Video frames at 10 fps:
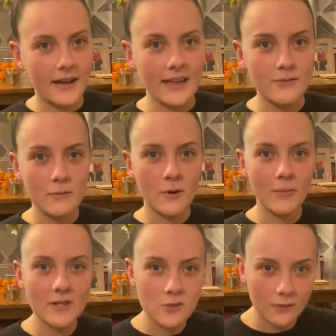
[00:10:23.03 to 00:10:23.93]
I even wore
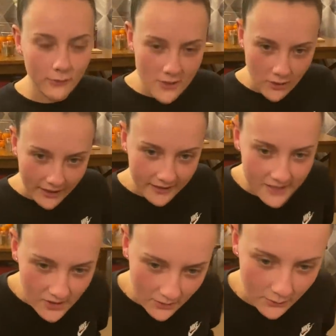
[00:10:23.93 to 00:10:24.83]
my scruffy trackies
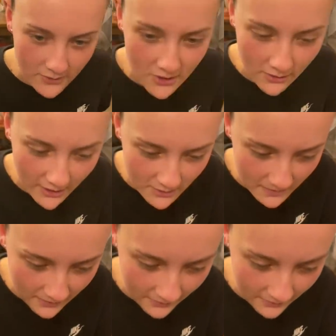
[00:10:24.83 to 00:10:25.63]
so it couldn't scratch me.